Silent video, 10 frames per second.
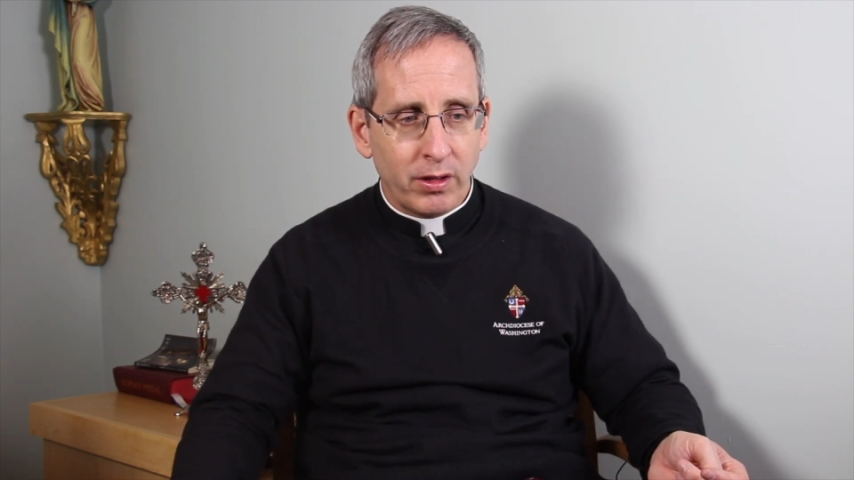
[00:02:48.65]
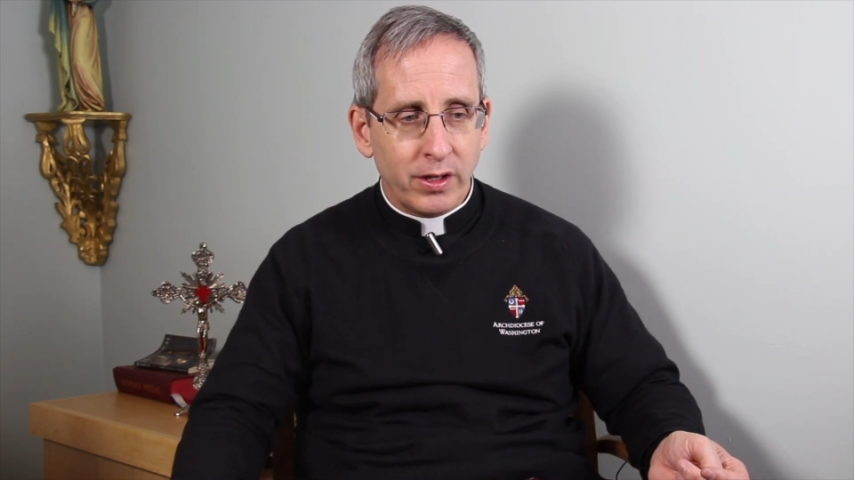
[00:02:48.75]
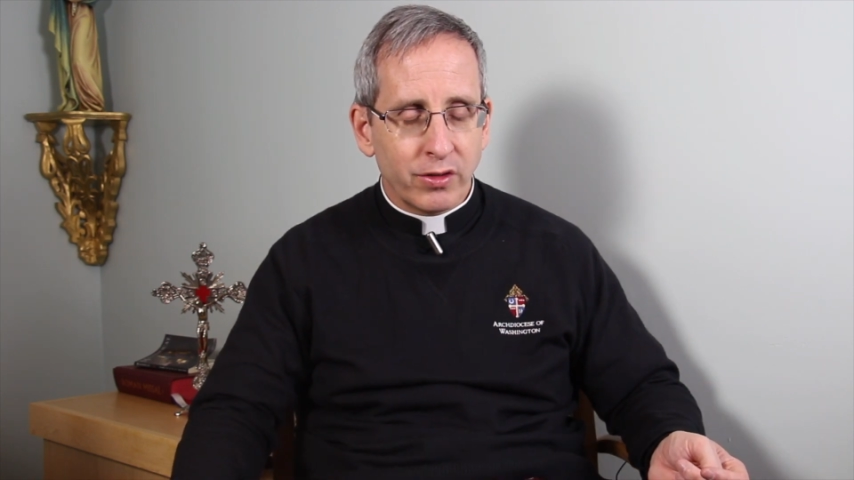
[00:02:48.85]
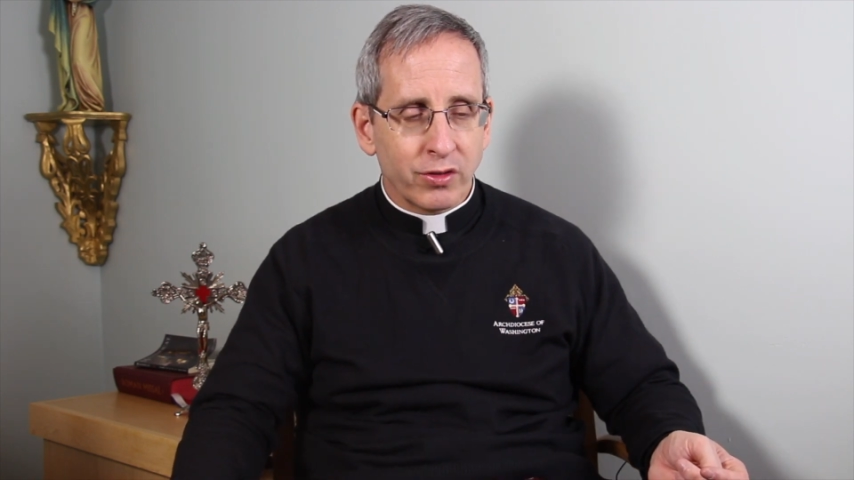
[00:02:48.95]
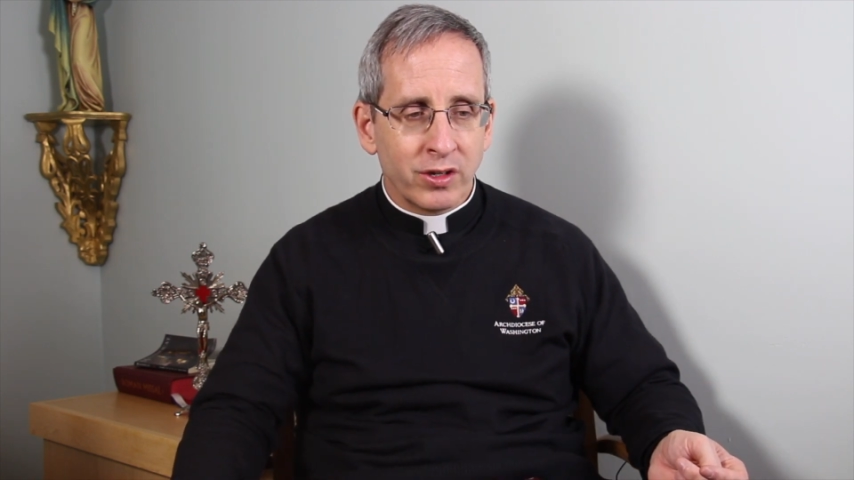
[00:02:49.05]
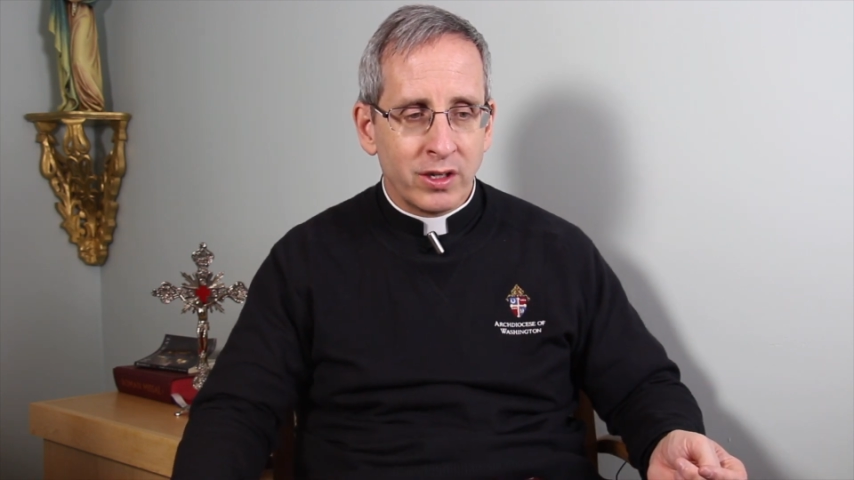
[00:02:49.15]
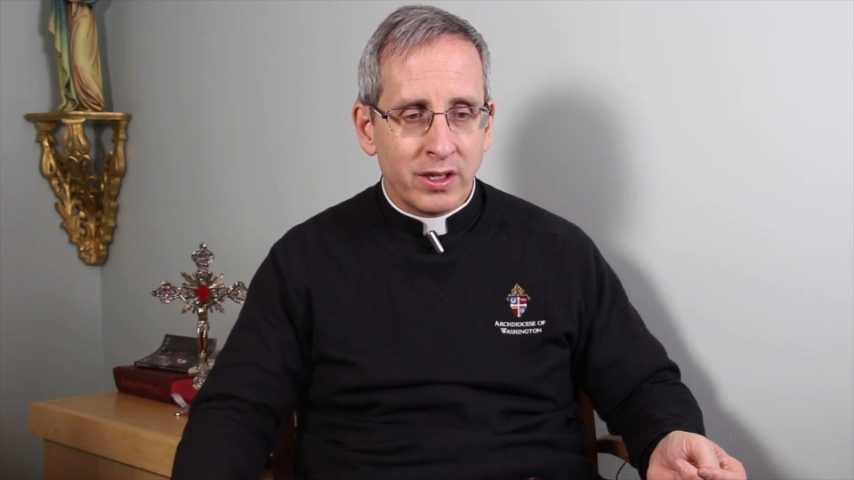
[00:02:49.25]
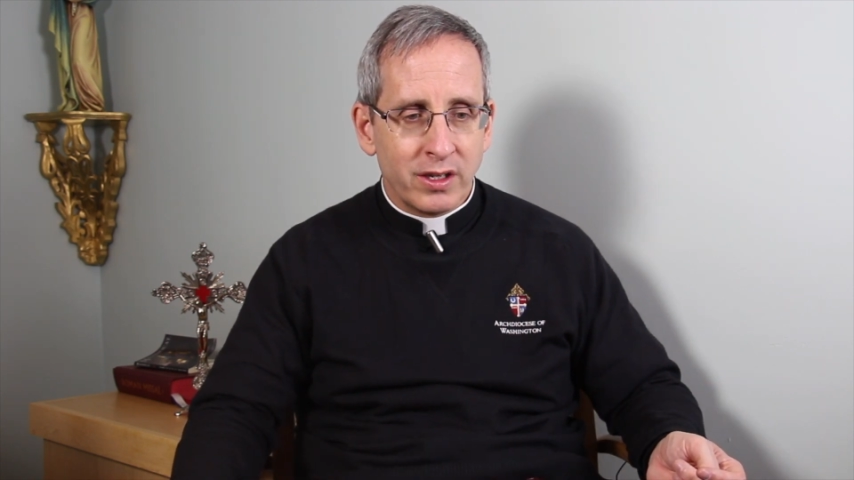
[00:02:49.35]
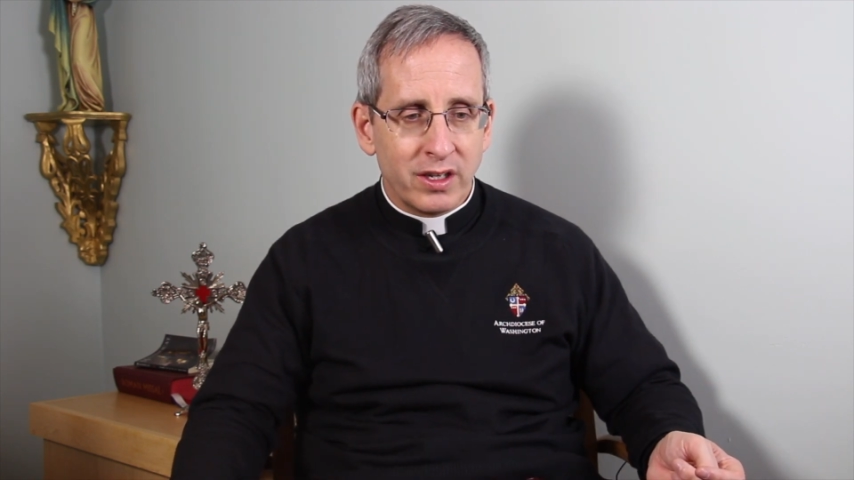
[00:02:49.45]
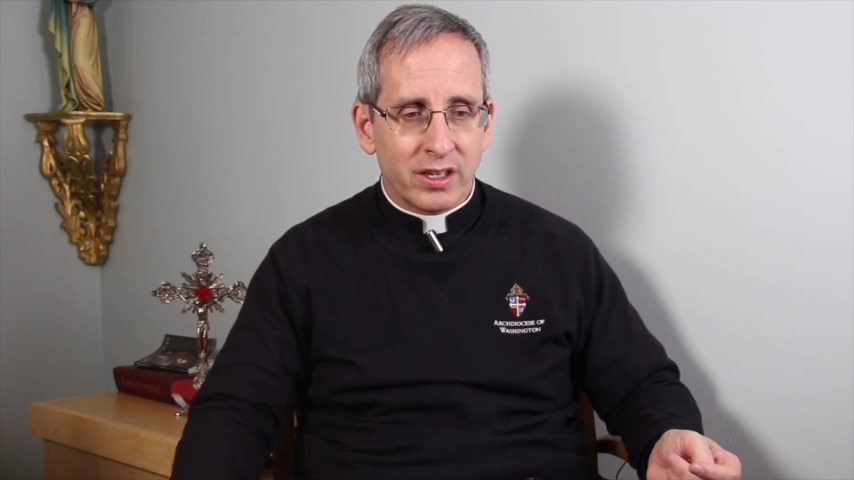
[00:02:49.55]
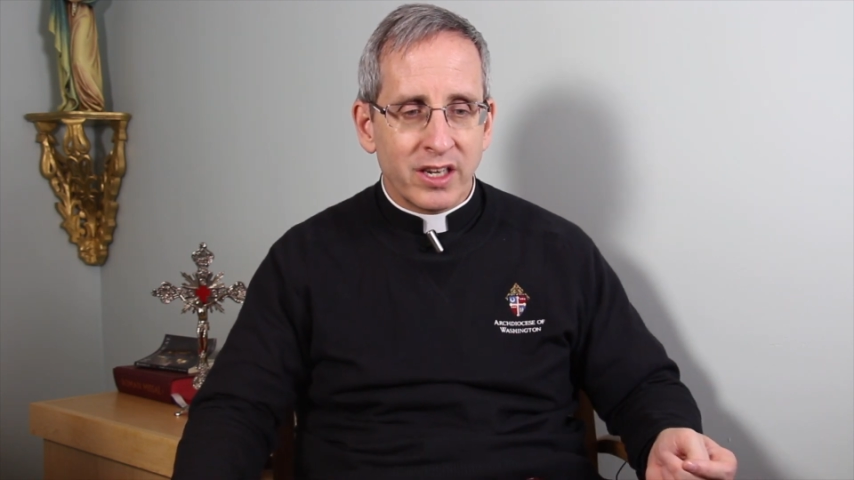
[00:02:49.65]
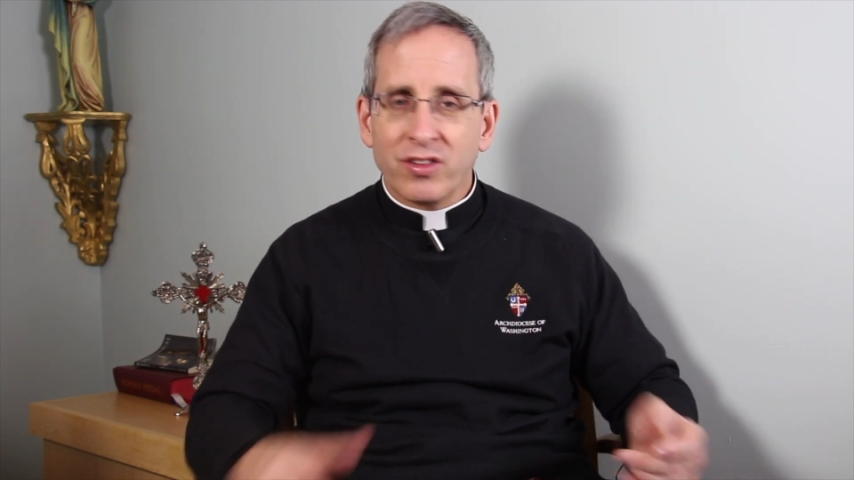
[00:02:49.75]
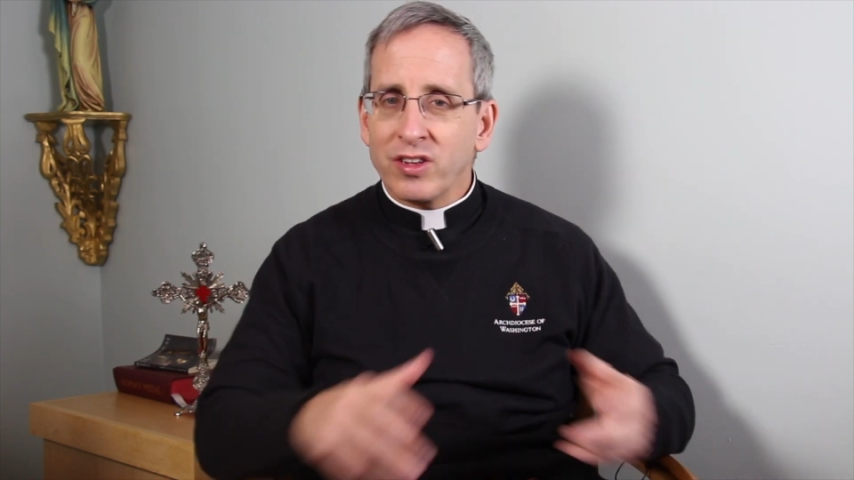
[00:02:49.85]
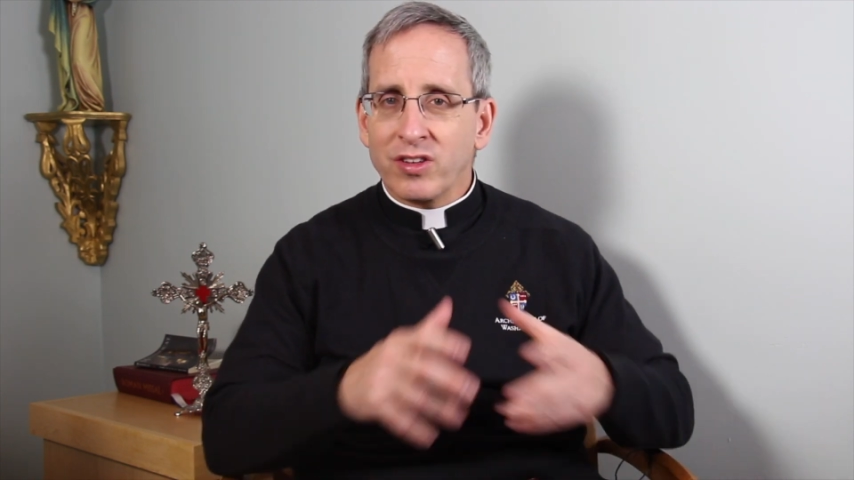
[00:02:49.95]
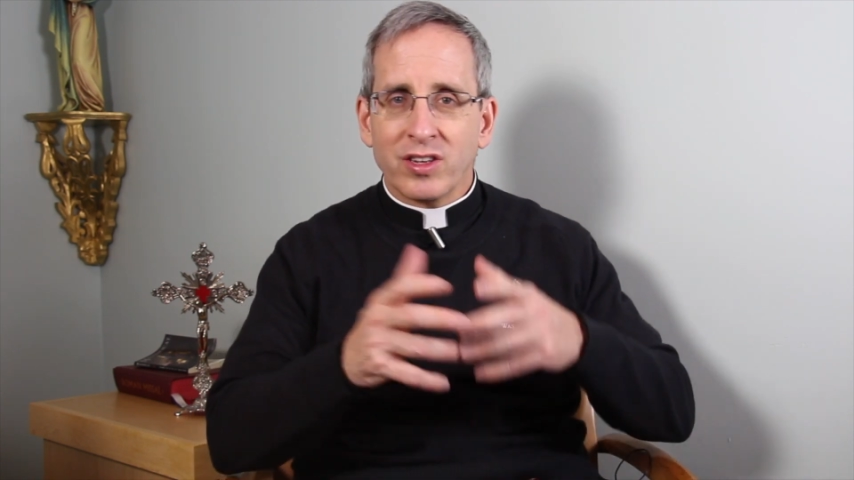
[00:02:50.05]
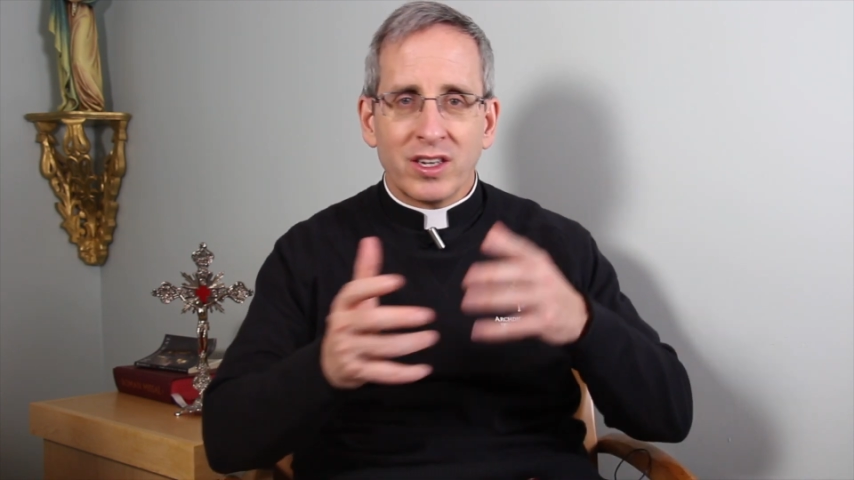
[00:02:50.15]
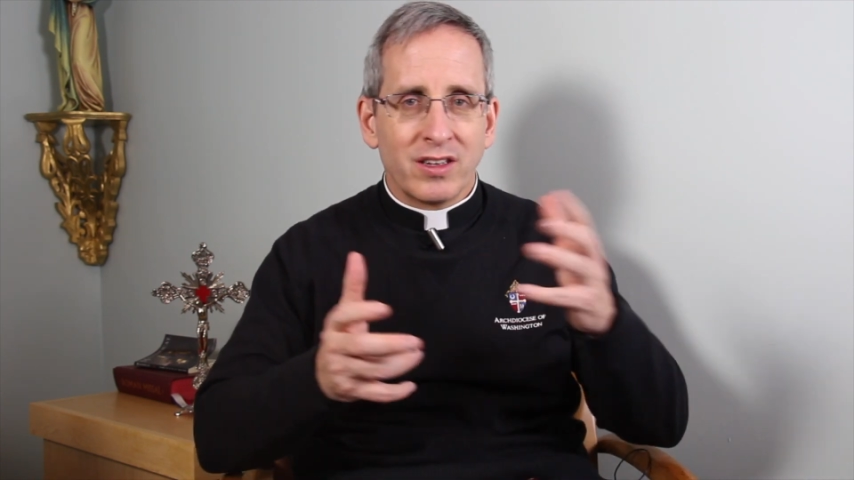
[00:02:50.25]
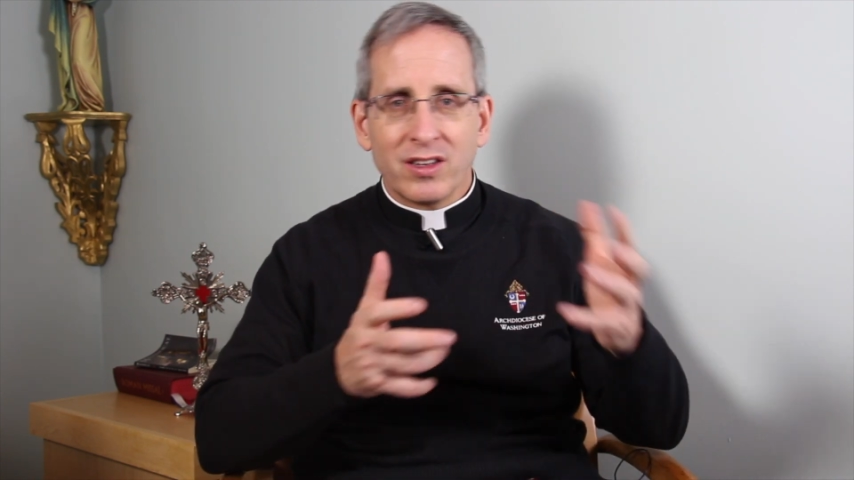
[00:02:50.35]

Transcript: It's dis-